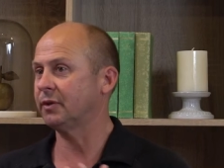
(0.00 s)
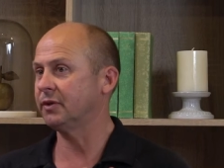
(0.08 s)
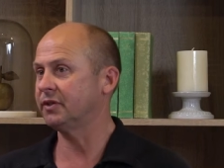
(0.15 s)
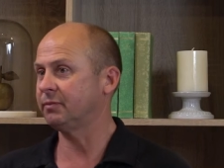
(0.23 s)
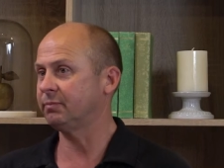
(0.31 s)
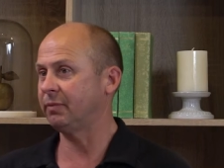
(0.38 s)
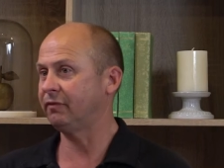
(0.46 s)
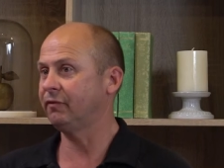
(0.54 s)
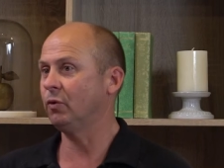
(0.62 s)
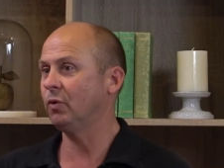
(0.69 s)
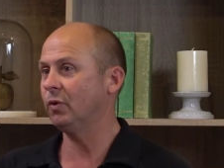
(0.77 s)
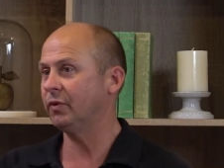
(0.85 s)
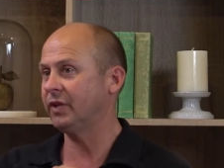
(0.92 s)
whereas
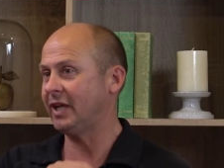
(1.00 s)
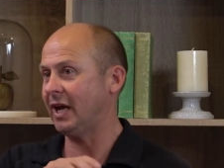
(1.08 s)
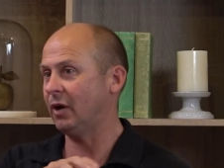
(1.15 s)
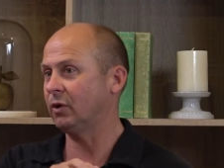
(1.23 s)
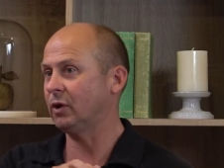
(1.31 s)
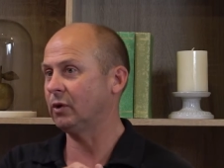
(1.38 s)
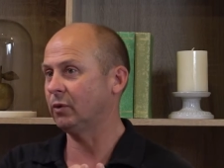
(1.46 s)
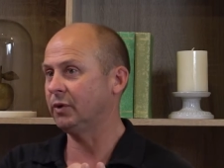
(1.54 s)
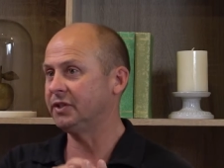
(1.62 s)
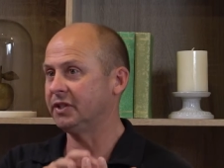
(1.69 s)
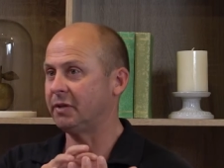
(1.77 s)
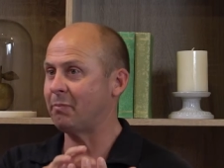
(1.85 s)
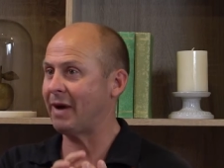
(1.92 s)
before the
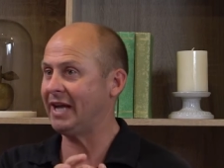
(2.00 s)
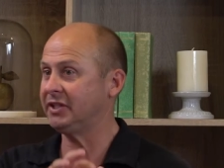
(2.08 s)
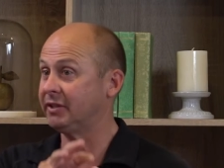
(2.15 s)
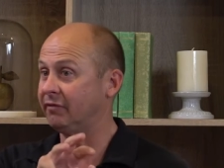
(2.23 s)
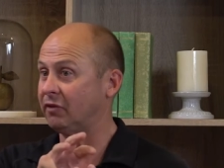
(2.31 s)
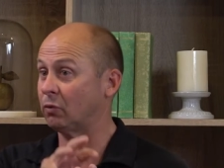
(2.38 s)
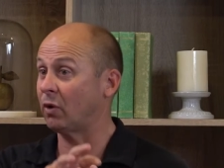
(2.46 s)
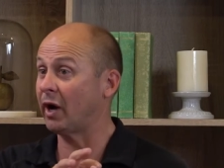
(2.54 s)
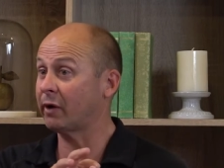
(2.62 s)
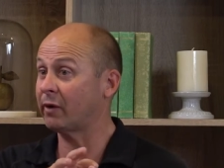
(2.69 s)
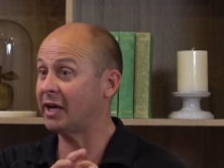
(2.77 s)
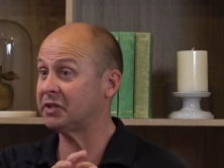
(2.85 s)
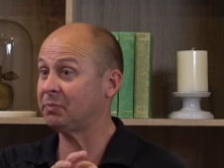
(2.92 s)
alkaloids in the base of the
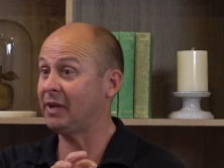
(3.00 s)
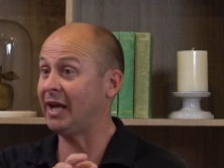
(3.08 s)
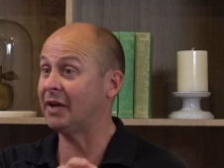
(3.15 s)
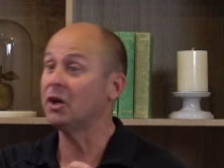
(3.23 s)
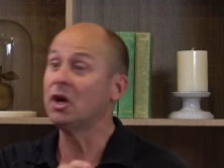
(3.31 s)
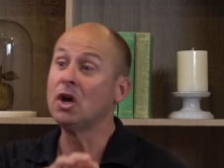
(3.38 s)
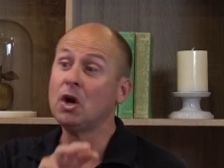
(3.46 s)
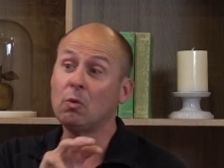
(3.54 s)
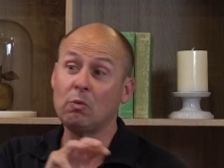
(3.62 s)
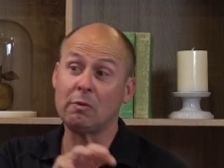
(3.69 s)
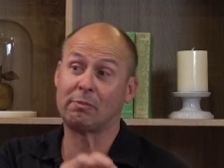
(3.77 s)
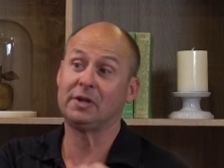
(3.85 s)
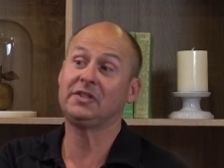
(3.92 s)
ryegrass plant
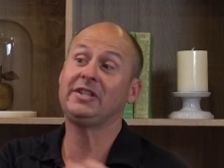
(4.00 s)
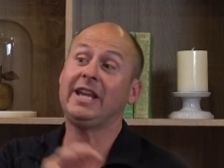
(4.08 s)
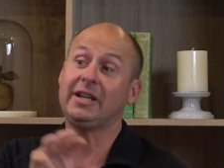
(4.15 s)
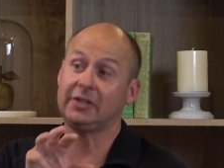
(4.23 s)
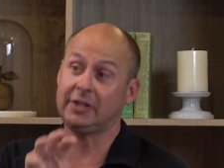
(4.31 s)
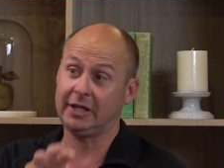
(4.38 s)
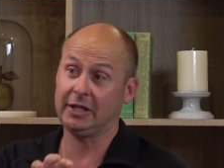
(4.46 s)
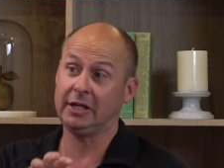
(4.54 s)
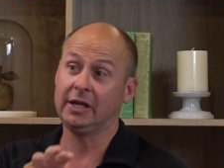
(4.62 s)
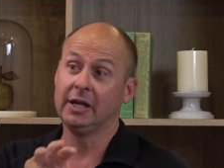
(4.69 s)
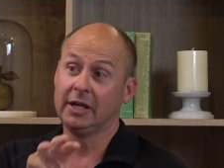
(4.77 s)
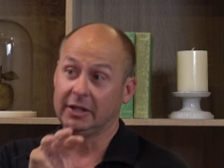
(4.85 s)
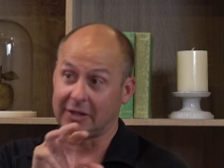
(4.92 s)
were
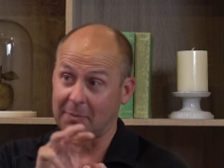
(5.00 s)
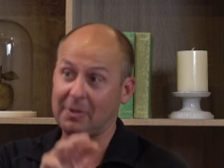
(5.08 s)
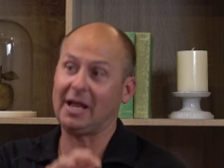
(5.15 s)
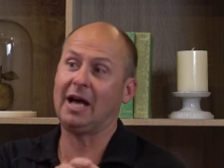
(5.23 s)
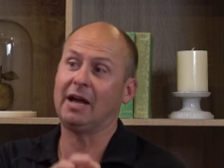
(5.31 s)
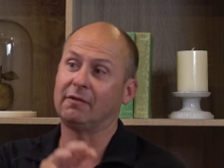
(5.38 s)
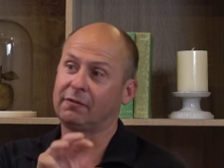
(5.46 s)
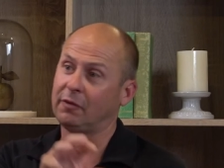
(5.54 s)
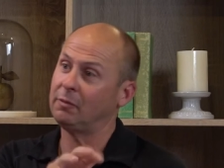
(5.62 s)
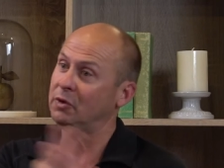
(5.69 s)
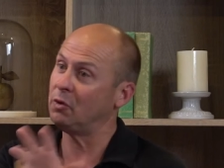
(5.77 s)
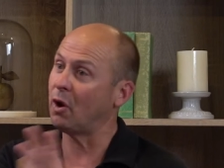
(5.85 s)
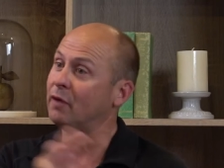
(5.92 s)
protecting the plant
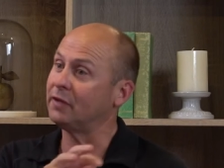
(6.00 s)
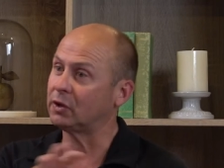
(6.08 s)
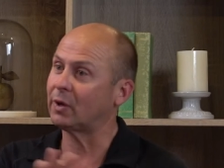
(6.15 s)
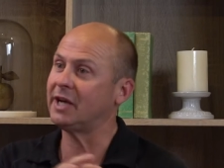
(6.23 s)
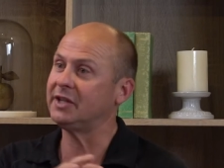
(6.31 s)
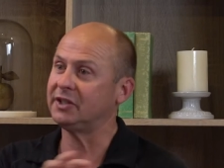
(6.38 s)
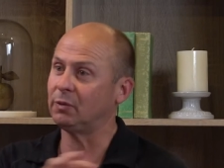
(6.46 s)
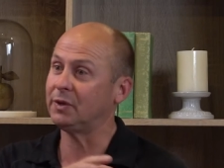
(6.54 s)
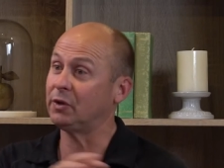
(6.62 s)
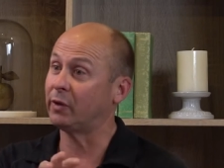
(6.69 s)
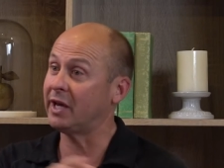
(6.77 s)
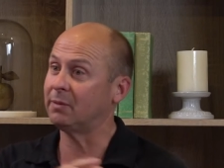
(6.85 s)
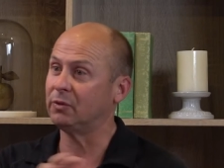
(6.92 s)
from you overgrazing with
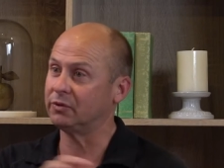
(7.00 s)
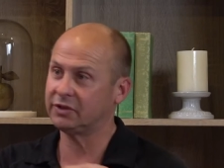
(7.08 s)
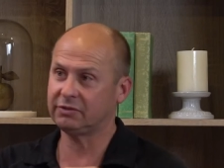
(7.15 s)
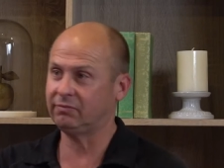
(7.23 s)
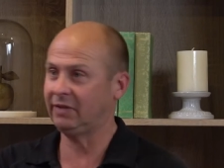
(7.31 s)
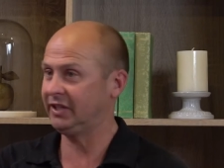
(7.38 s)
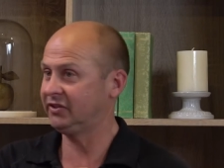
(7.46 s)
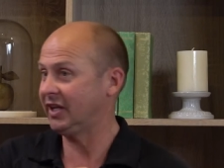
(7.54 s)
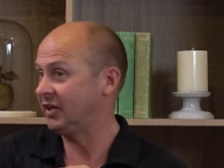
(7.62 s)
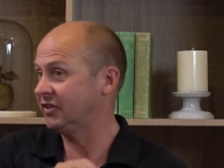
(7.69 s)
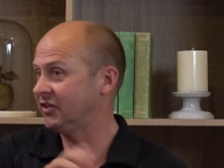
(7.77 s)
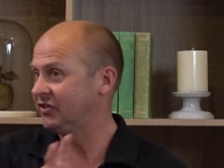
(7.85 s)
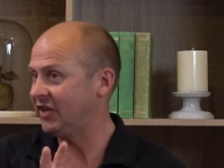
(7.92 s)
your animals. They
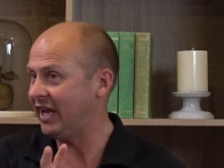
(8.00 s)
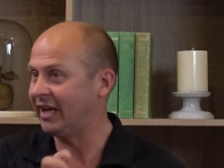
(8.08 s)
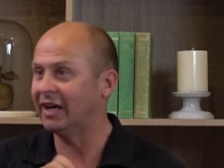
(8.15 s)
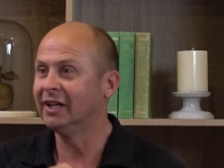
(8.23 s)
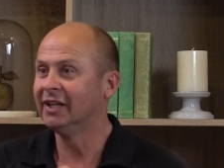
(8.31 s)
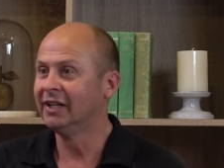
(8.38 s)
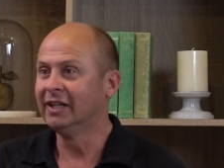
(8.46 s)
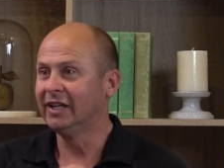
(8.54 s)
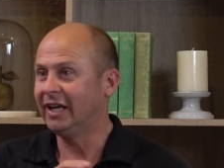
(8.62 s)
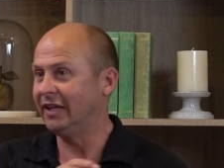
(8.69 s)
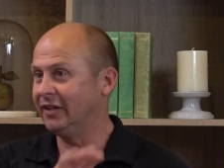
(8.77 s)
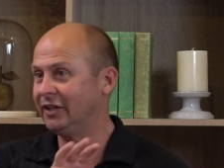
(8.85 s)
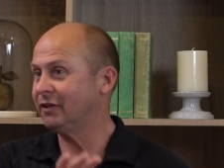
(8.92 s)
started to stagger,
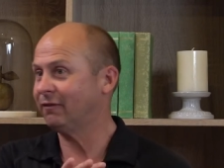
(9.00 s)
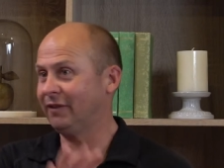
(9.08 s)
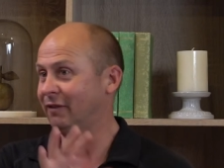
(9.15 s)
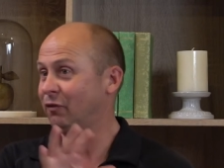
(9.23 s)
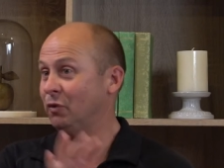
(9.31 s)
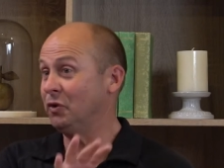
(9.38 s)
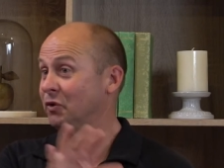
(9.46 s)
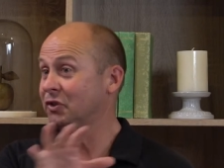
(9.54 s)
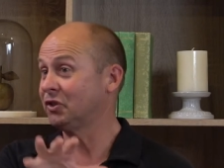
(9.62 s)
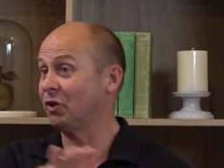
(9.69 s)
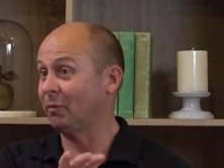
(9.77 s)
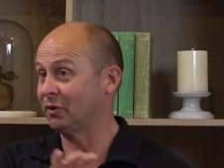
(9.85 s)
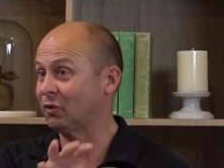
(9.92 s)
and therefore you
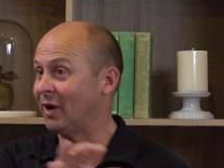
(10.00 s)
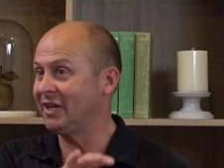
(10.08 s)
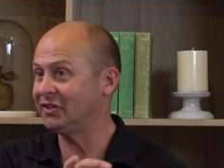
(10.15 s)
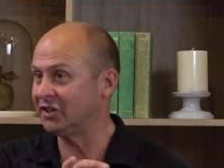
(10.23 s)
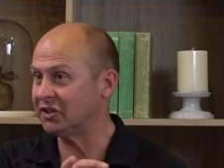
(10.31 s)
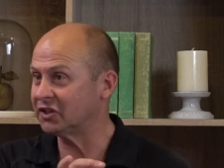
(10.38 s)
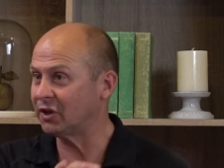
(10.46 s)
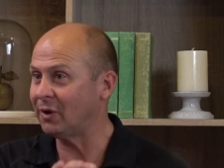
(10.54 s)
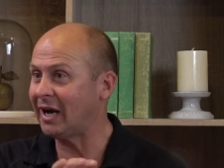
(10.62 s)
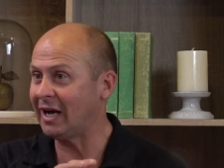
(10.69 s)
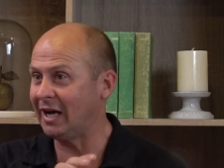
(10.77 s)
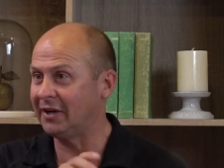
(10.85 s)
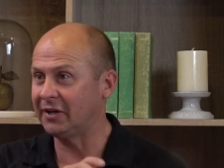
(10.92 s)
stopped grazing so
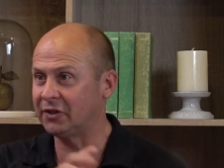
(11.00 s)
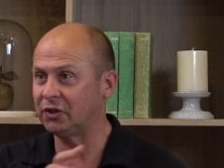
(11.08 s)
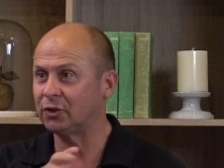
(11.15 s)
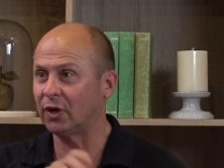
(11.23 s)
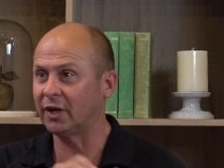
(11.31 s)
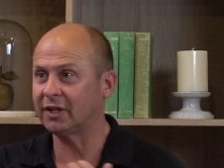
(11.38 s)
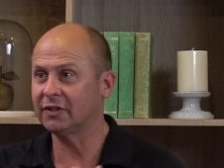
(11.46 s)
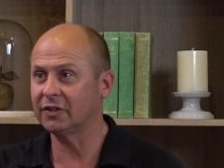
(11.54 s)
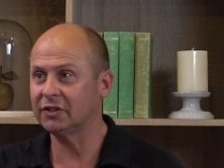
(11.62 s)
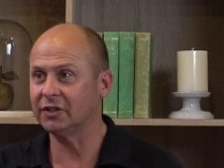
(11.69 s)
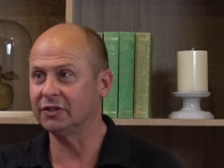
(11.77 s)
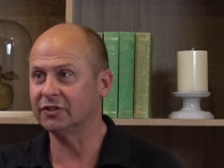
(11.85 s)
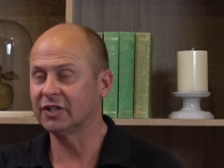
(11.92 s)
hard under dry
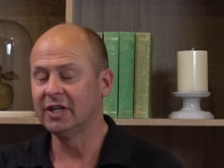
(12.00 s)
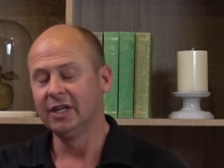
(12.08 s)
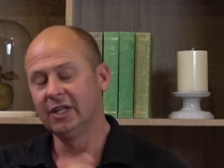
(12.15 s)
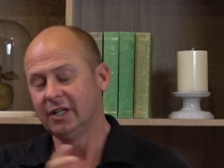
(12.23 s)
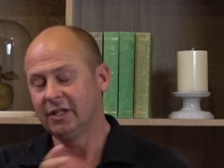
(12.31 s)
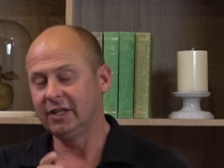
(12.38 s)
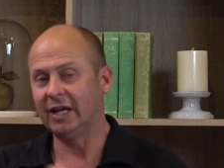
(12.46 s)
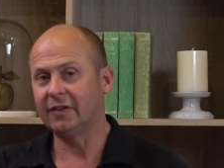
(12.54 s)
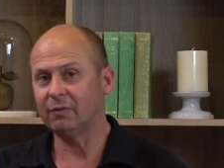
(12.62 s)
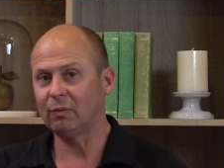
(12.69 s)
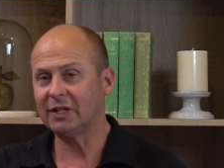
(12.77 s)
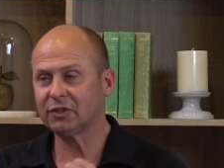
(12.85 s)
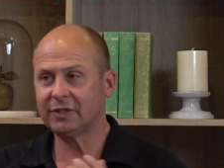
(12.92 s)
conditions. Now,
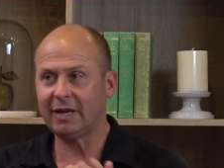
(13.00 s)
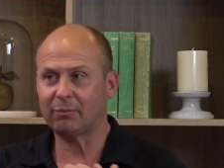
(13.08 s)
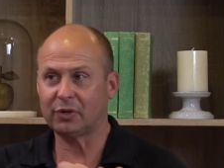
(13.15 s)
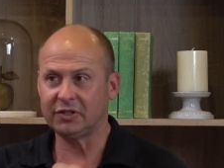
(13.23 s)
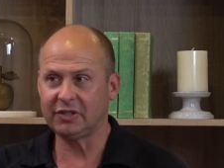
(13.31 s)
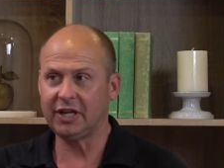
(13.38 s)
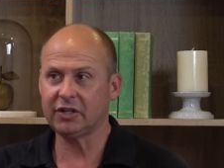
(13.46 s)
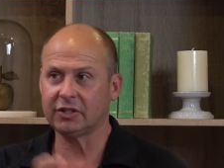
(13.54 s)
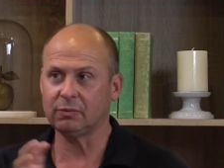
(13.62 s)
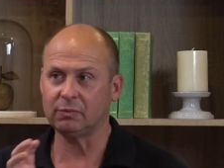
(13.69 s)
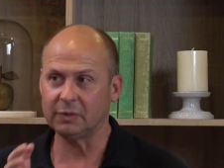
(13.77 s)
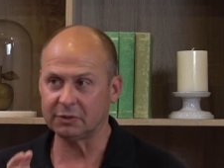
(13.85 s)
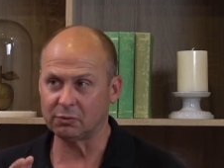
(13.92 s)
once that
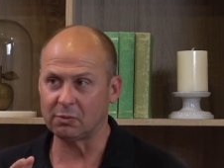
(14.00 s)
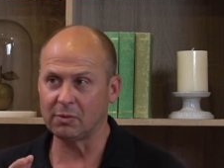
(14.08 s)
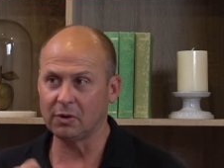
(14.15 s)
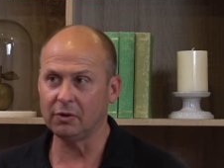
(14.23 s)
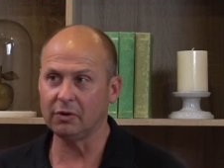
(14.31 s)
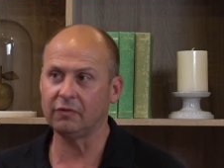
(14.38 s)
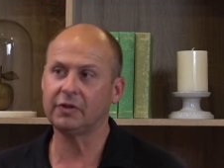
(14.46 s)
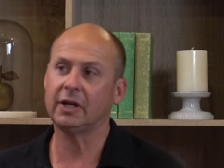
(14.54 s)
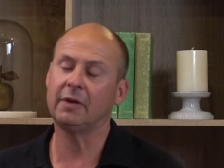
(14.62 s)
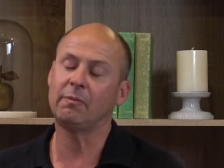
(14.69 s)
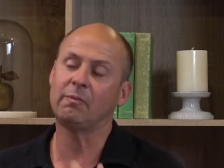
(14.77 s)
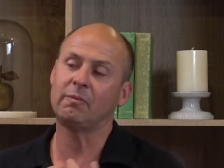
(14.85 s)
protection was removed,